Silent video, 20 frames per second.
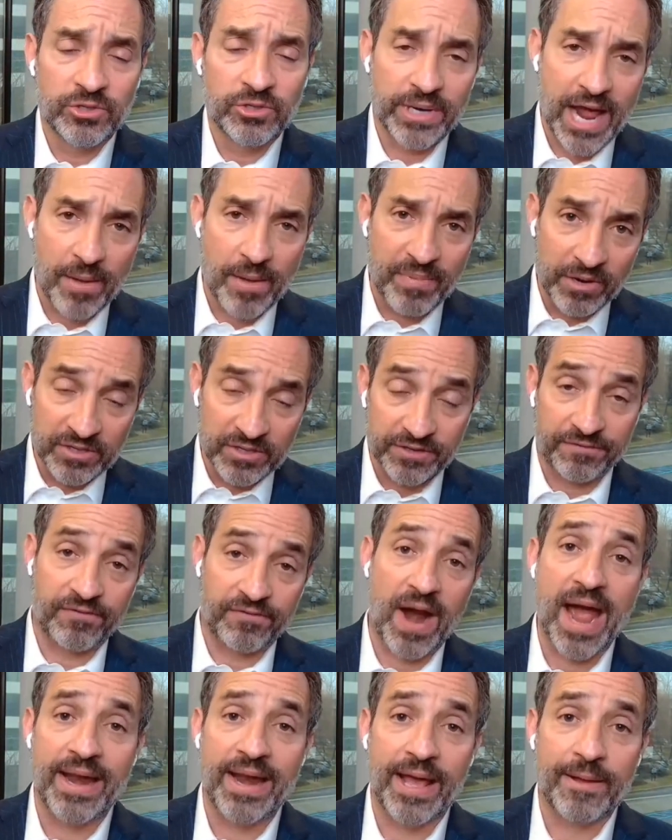Here's what happened. It
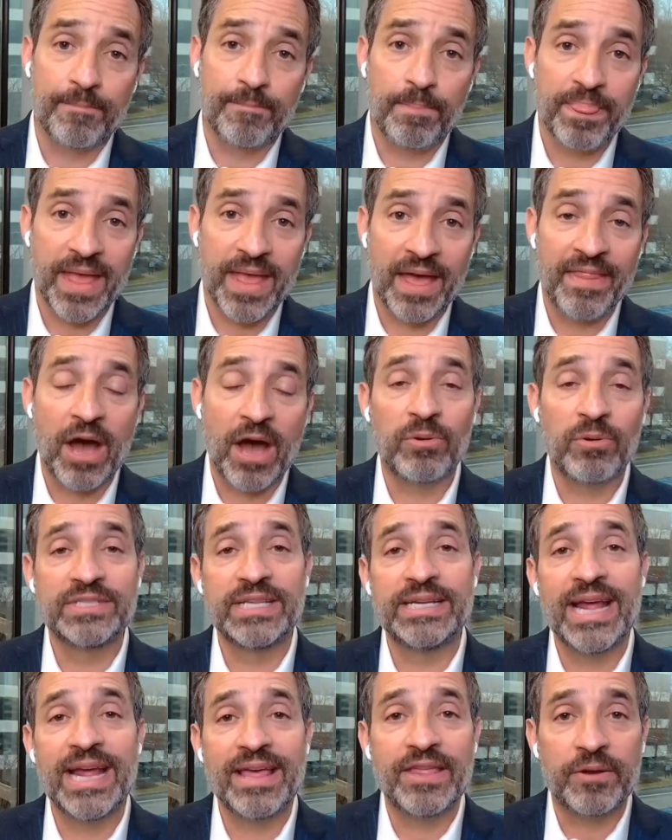was a Friday, and
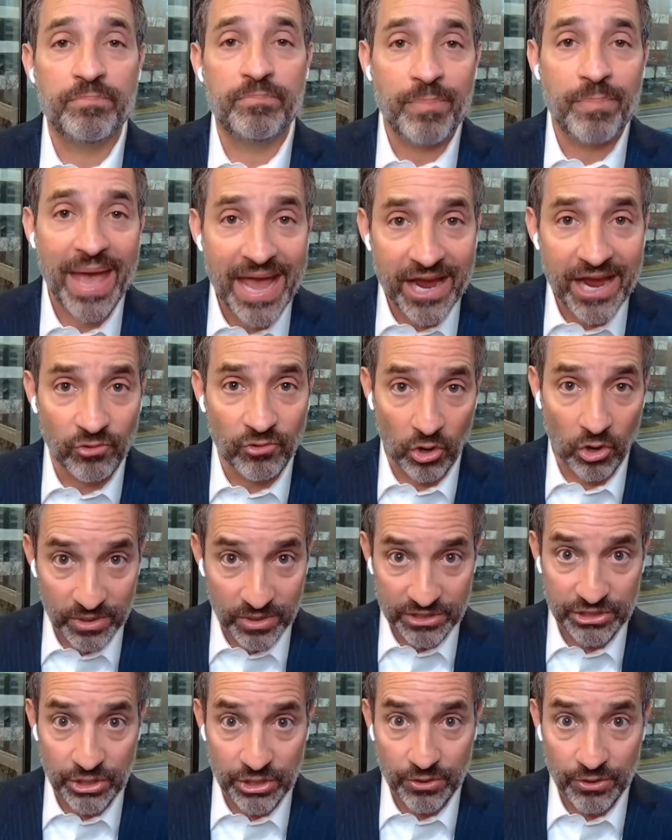that was the day that
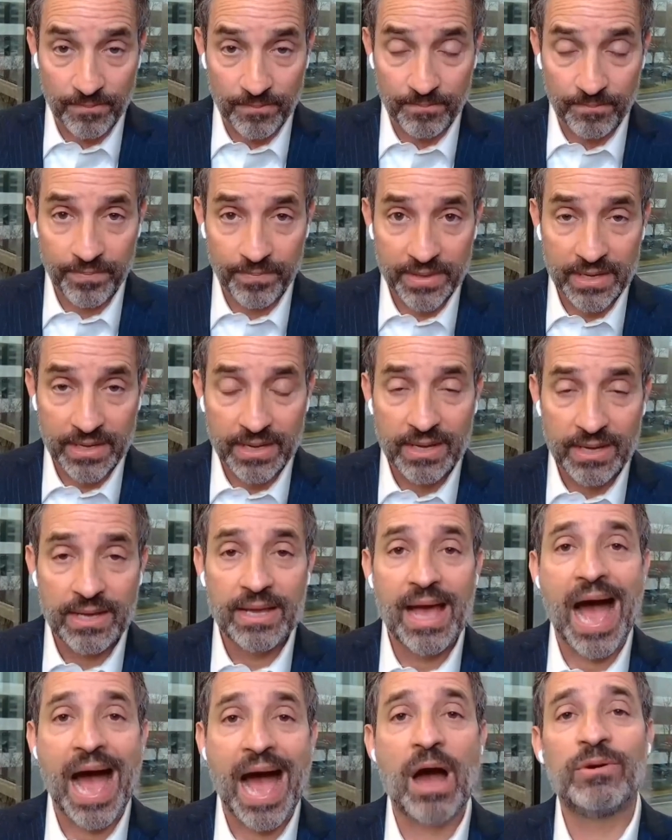payroll was due.
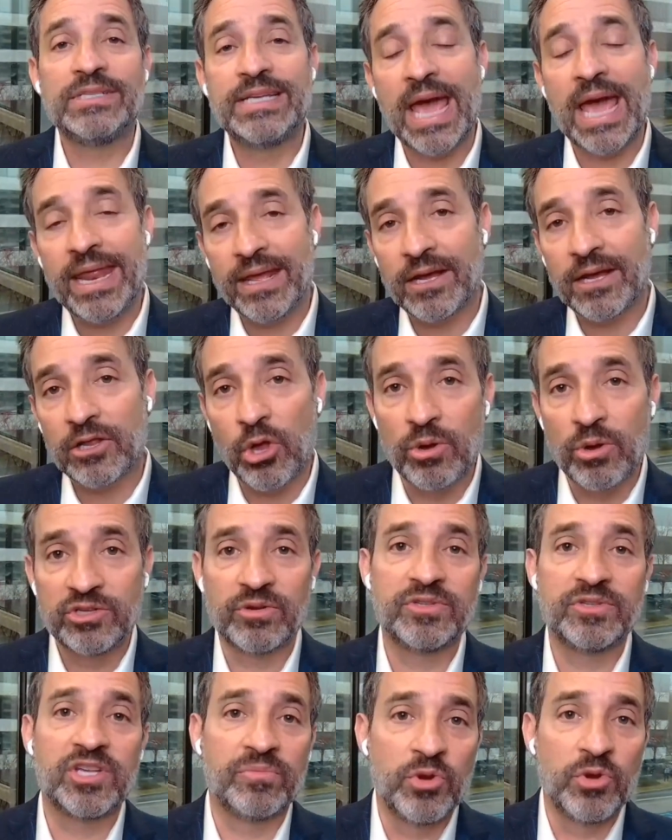I was getting
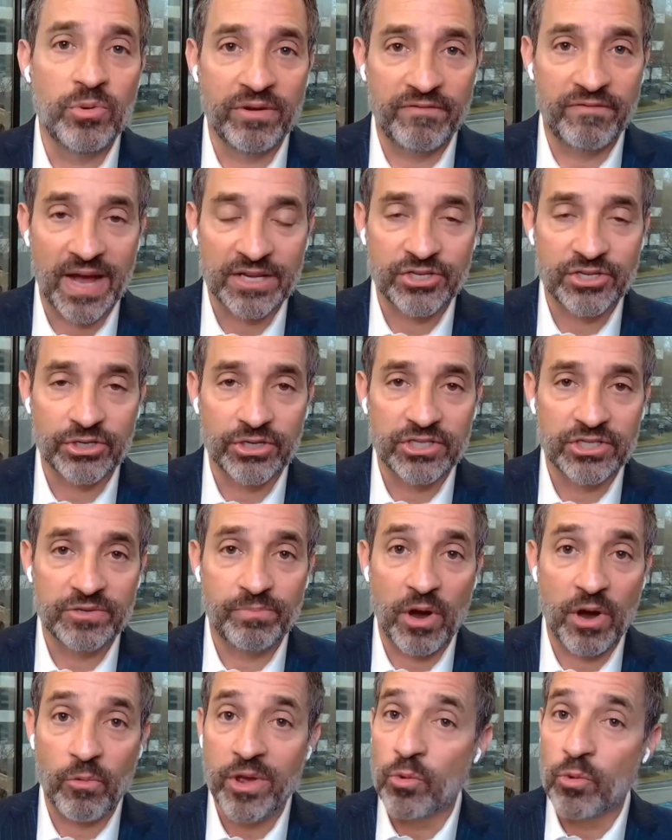close with some new
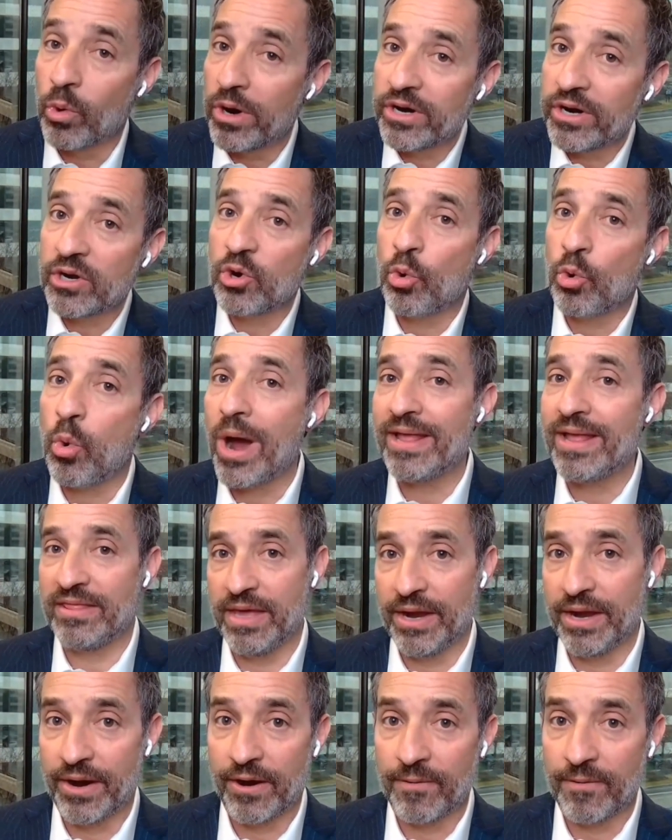investors, but we weren't
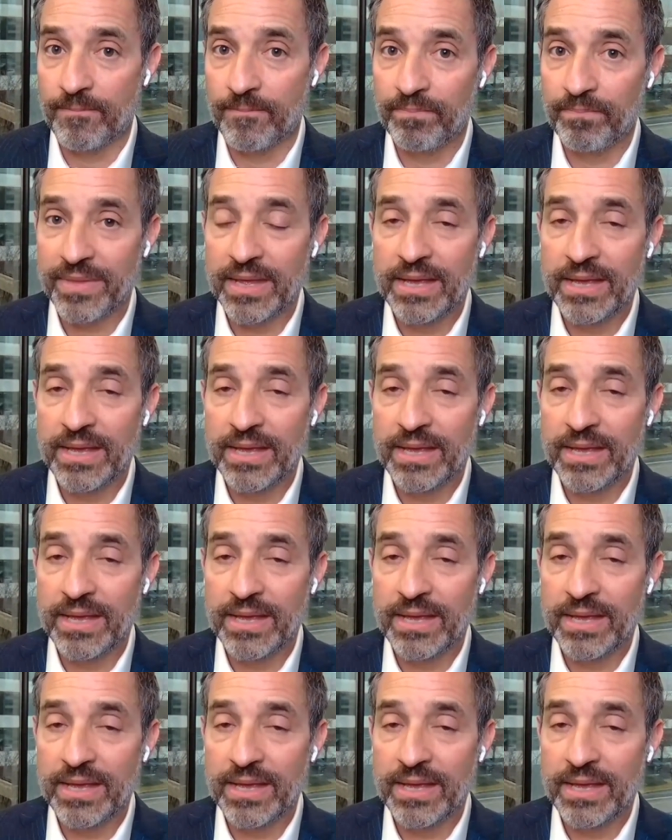quite there.